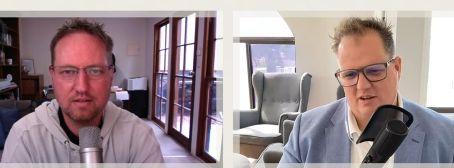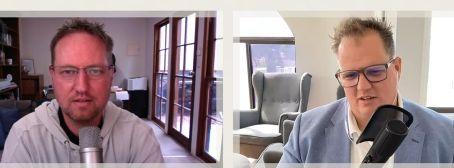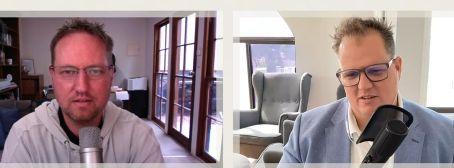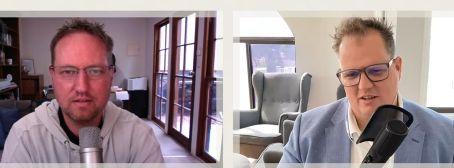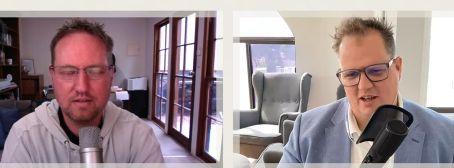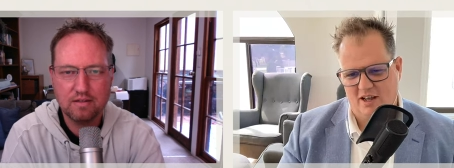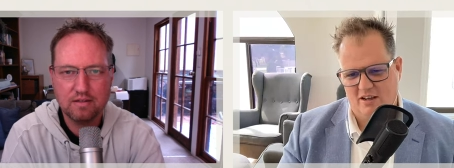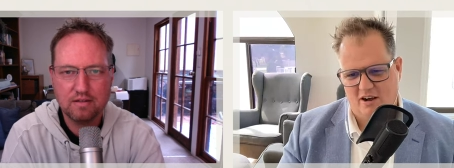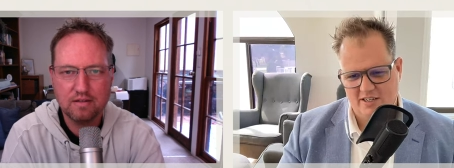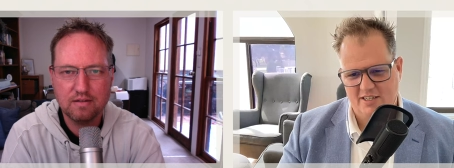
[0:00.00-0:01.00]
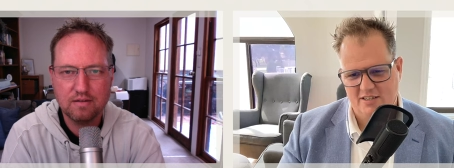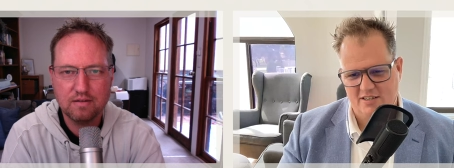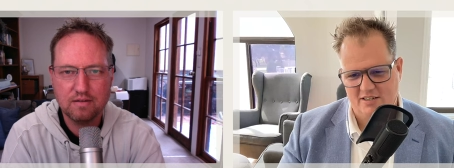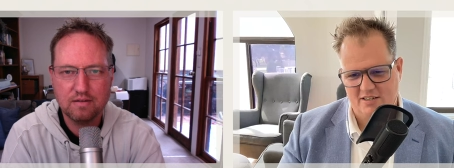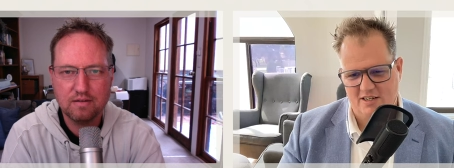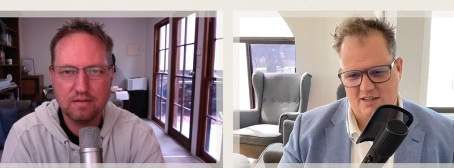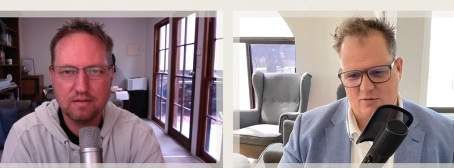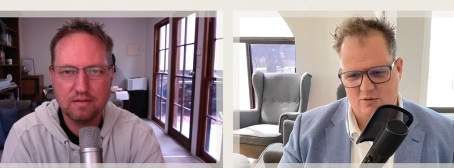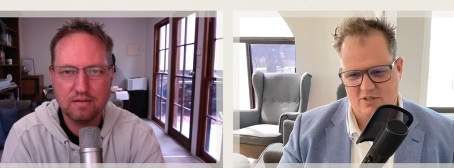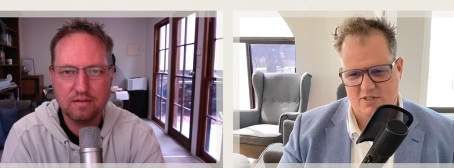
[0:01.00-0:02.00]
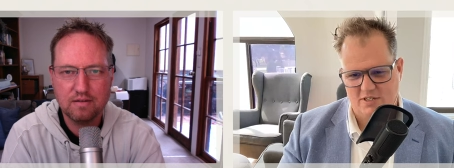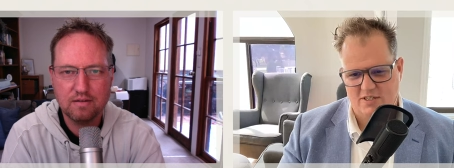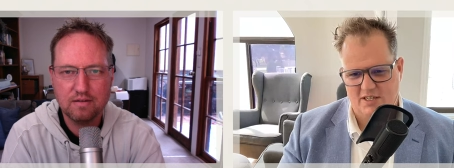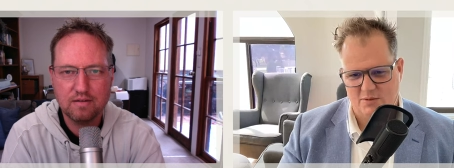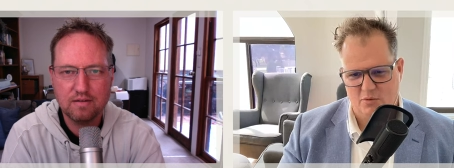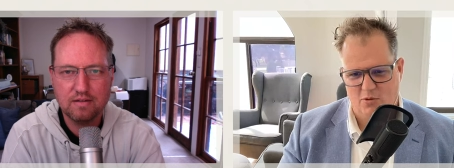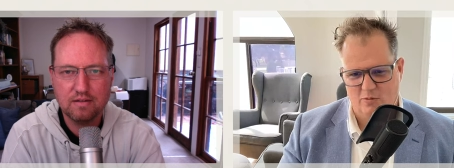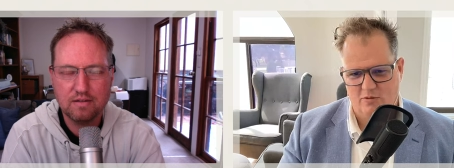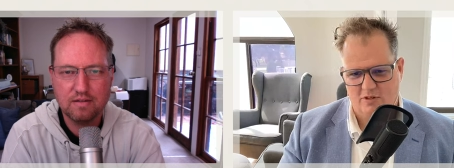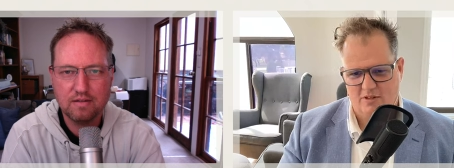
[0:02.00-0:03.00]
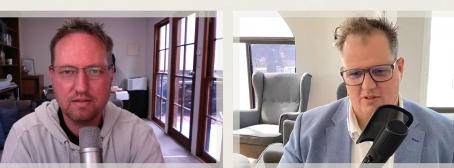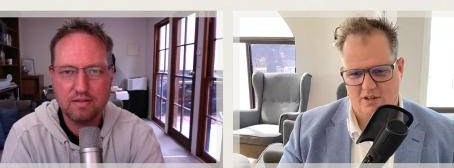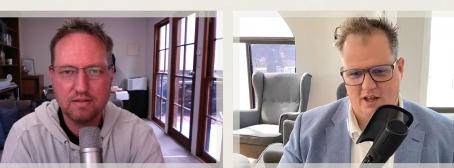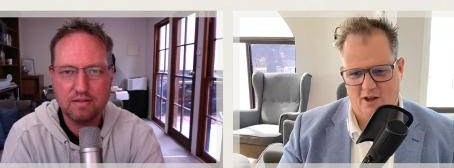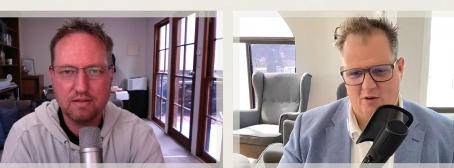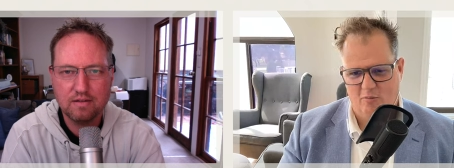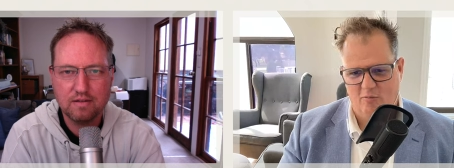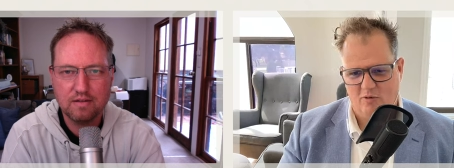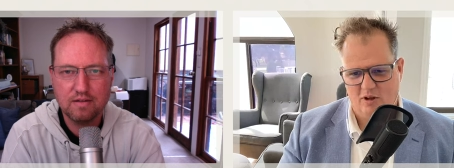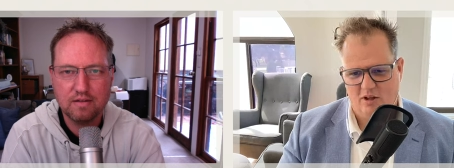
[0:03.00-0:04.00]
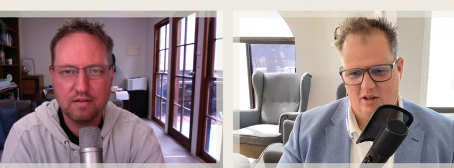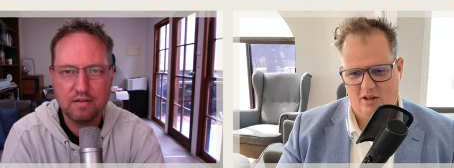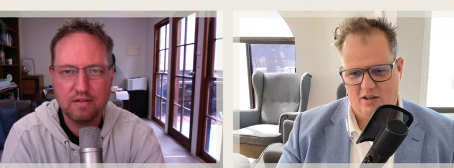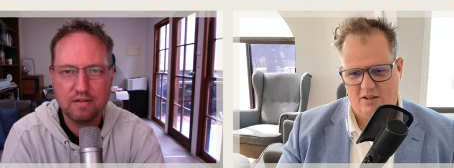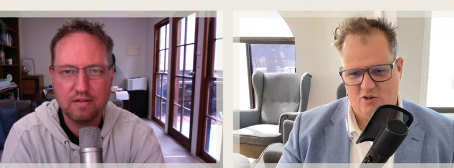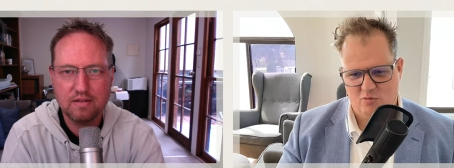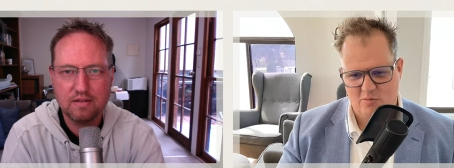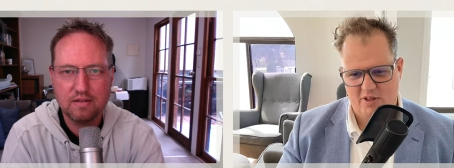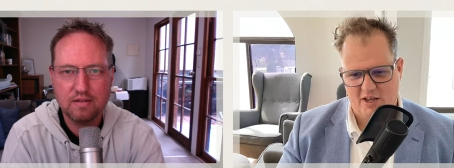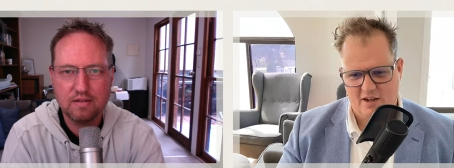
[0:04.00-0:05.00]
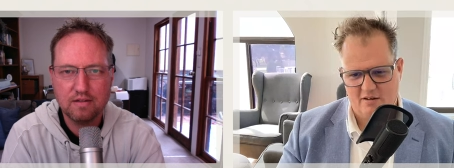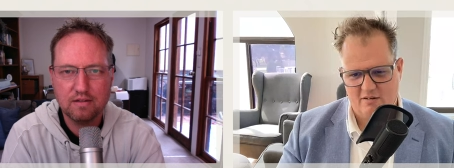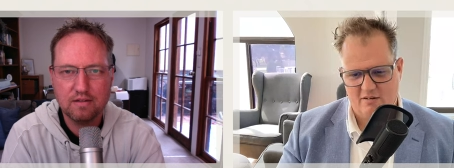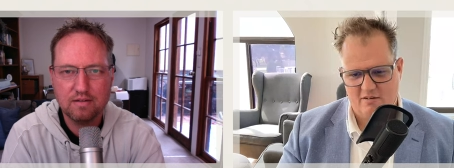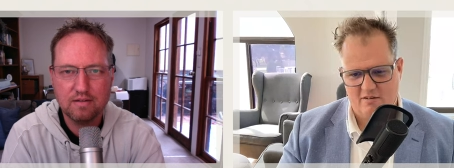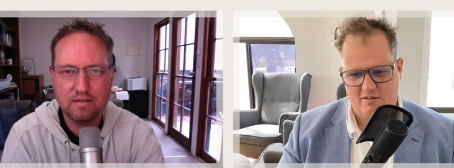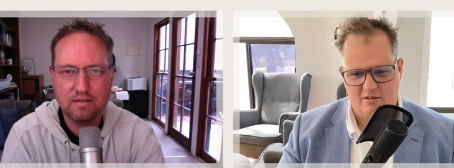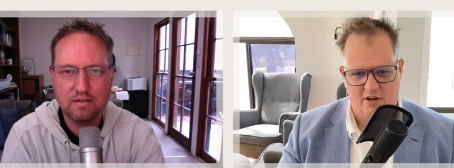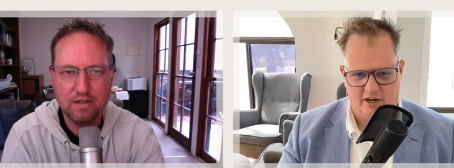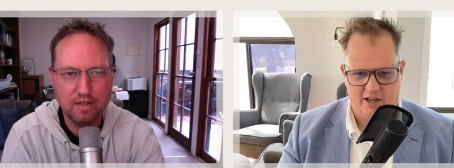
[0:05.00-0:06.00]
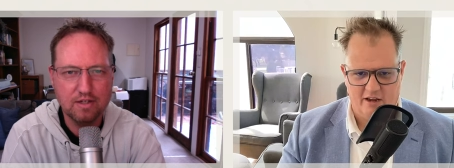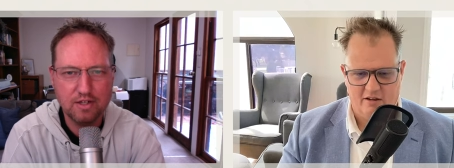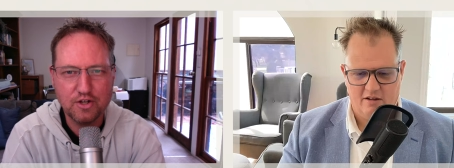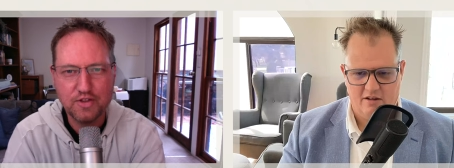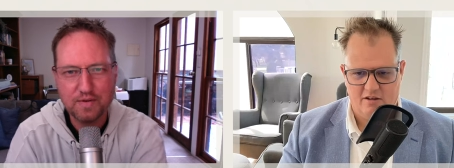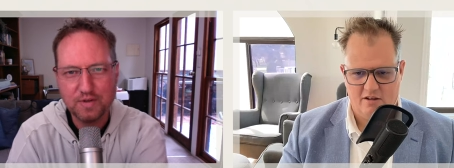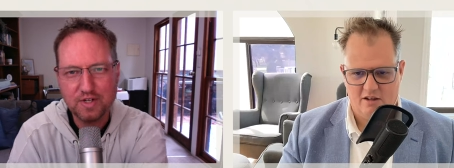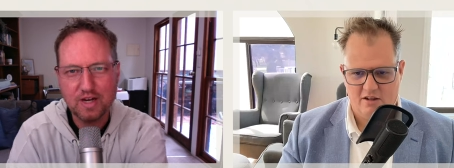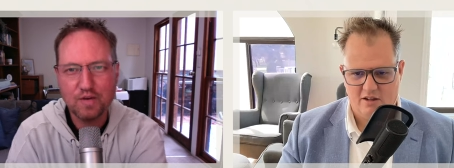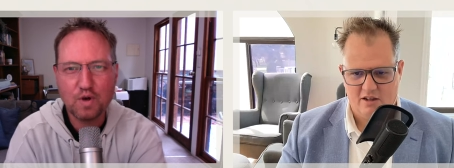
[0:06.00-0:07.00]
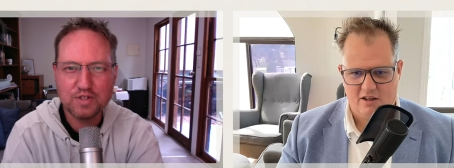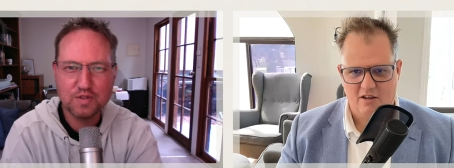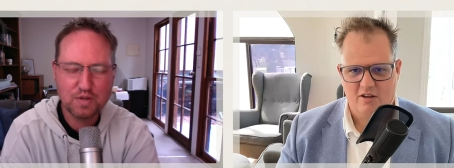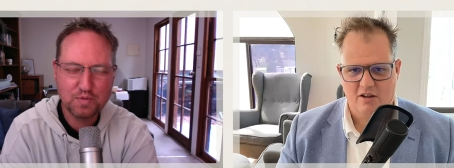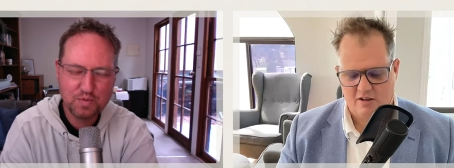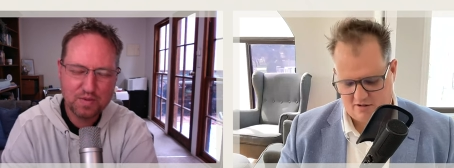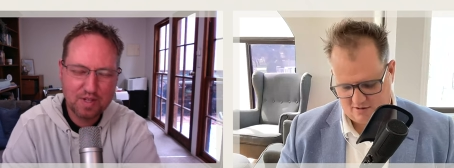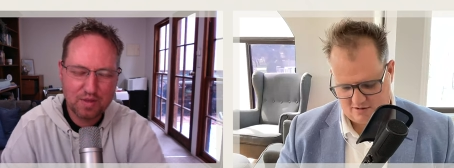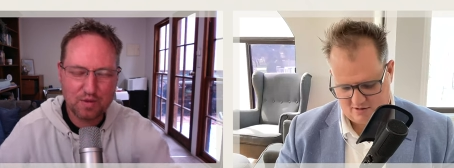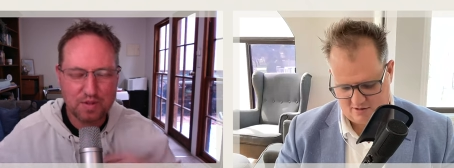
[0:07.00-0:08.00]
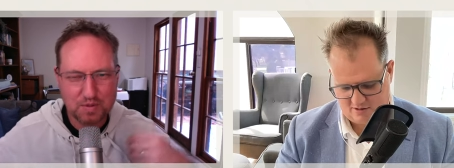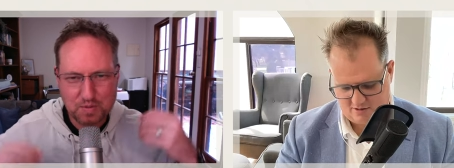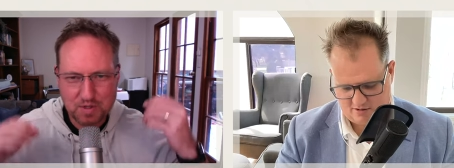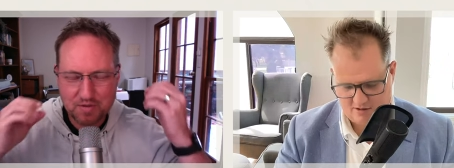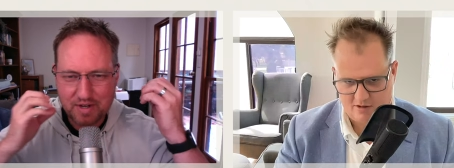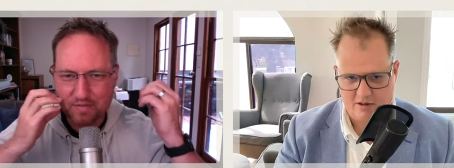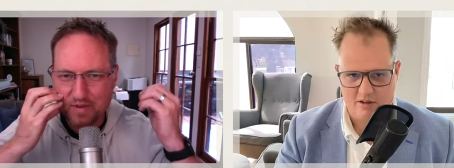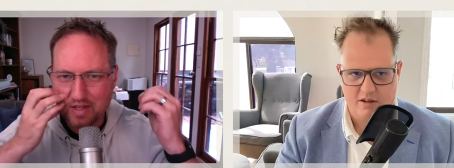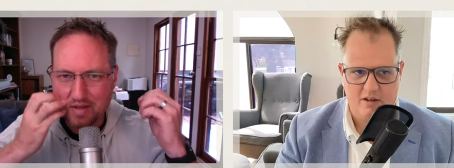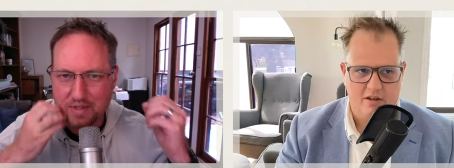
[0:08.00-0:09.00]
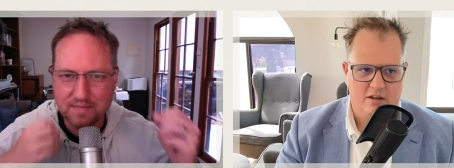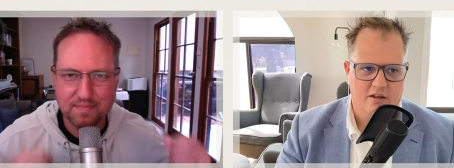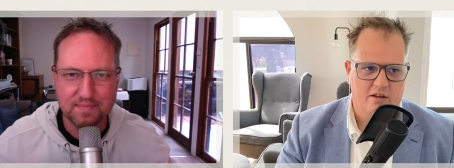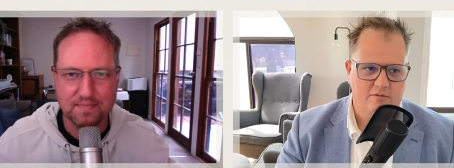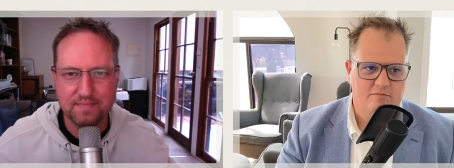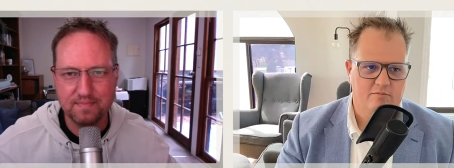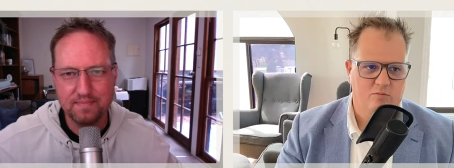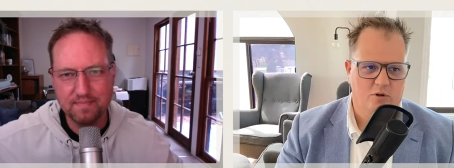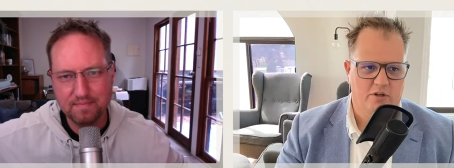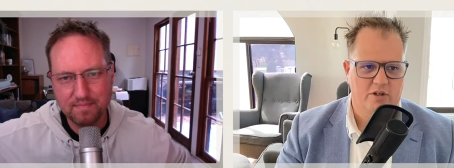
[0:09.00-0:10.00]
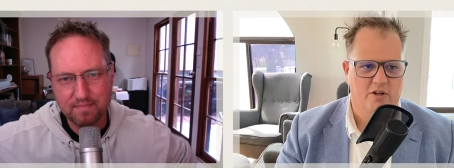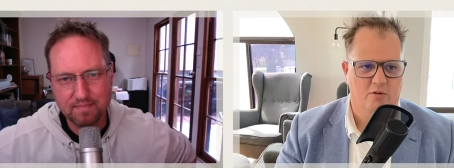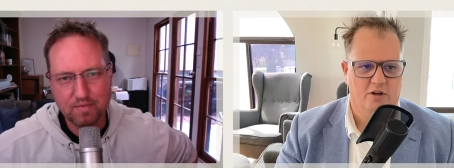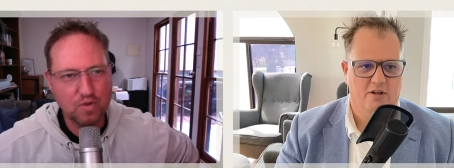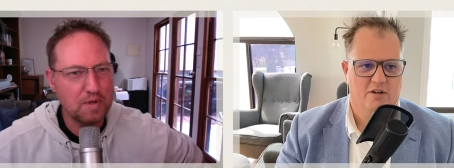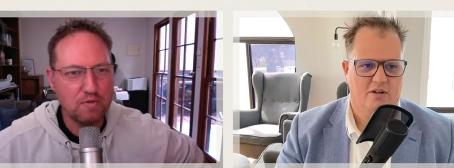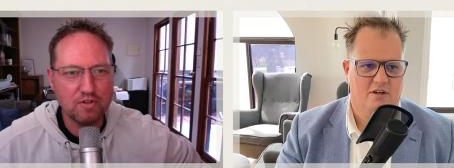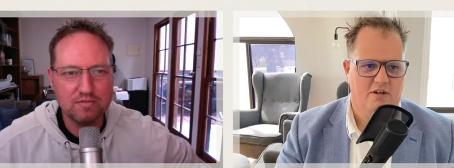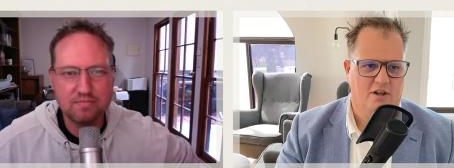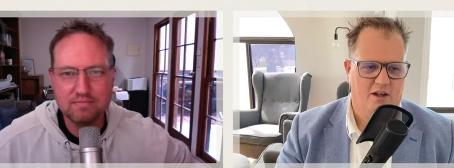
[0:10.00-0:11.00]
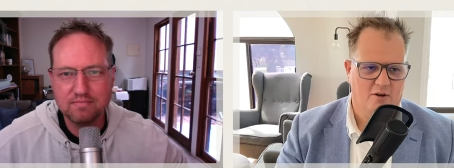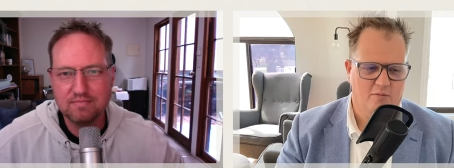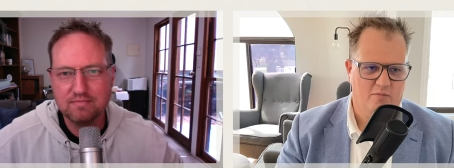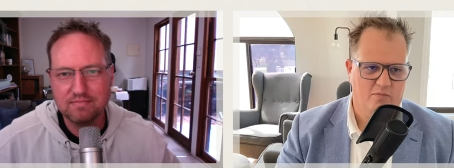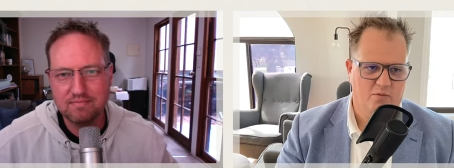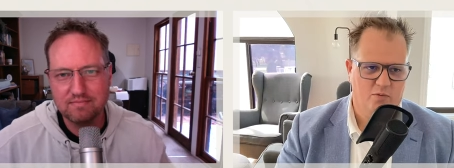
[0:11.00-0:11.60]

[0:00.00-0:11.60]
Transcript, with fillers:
Speaker 1: Uh, uh, ideas that stick was the success model. Um, do you remember that?
Speaker 2: Yeah, okay. I know that one. I, I, just I was I thought there was one around failure, but
Speaker 1: well, you know, I could be wrong. Um,